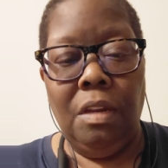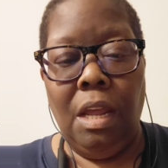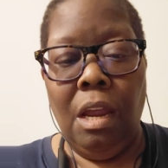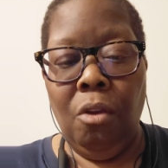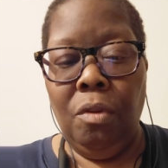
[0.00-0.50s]
an
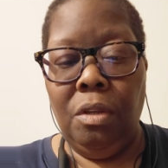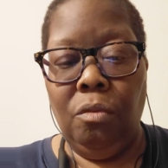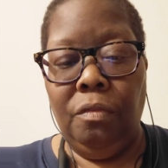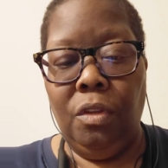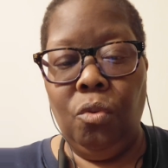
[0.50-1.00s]
aerial
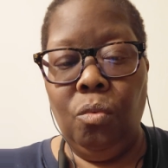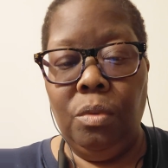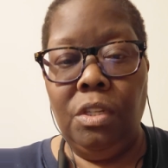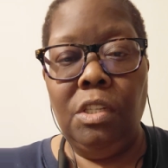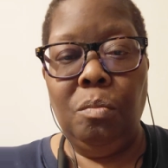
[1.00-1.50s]
view,
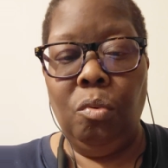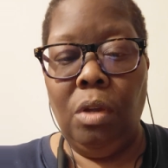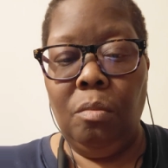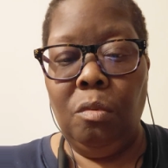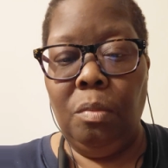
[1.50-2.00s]
which is
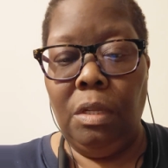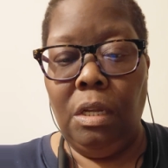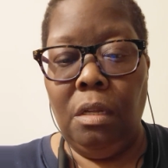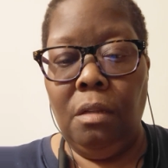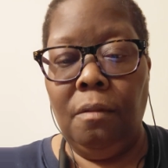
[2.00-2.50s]
probably